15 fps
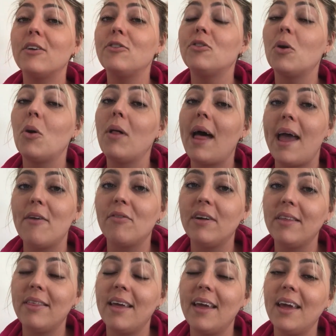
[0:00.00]
control
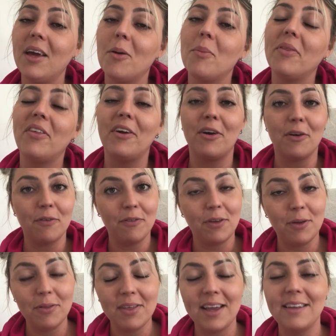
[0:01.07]
everything, but there are a
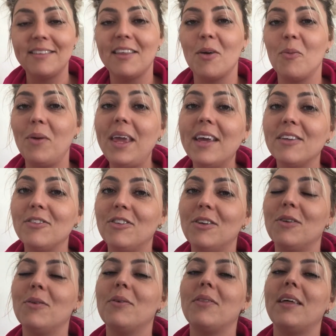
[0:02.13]
few things that we can
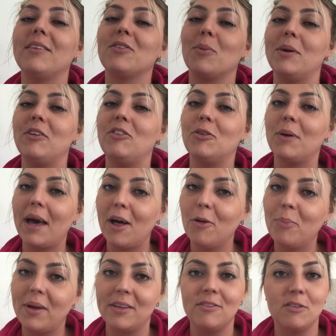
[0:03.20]
do that's going to help
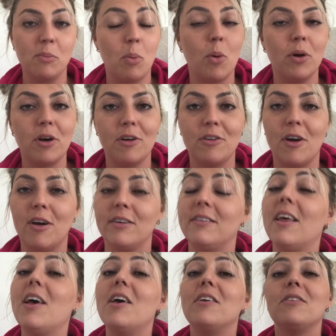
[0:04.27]
and support our dogs
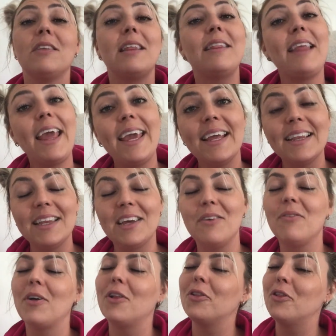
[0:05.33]
so that they can live
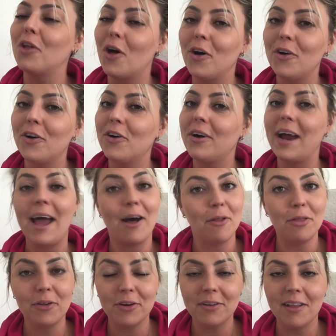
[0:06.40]
longer,
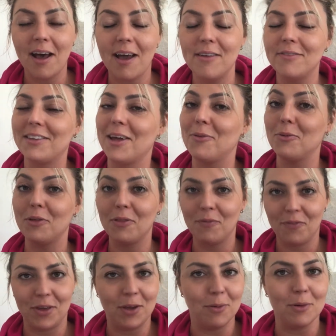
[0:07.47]
healthier lives and with
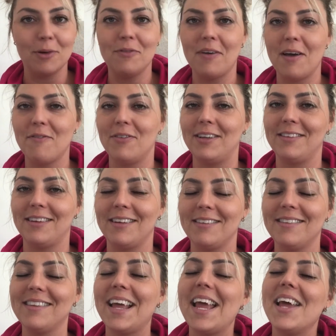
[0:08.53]
fewer vet
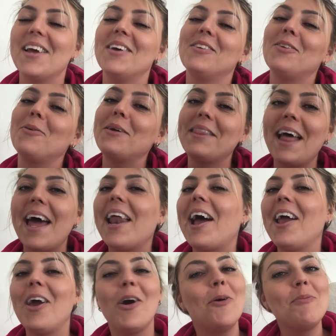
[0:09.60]
visits. So with that,
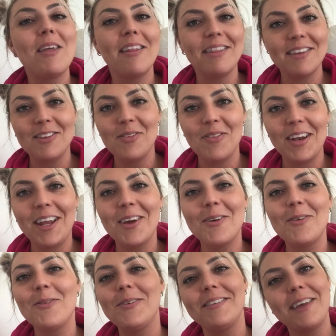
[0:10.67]
I hope that this
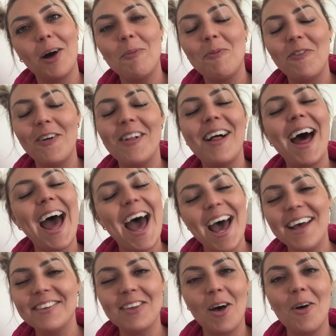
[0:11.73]
video was helpful.
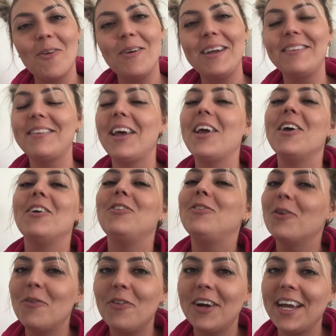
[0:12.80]
As always,
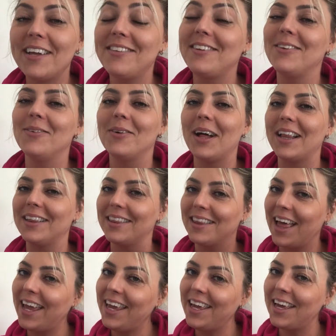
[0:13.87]
don't forget to
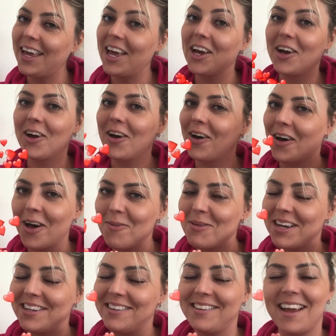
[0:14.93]
like,
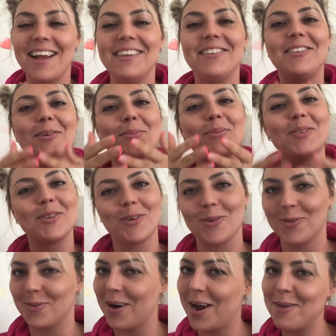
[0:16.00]
comment, and
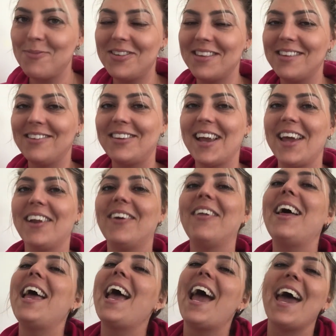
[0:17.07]
subscribe to the channel,
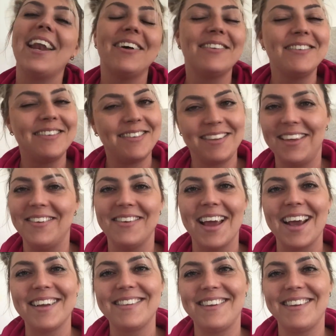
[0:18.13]
and I'll see you next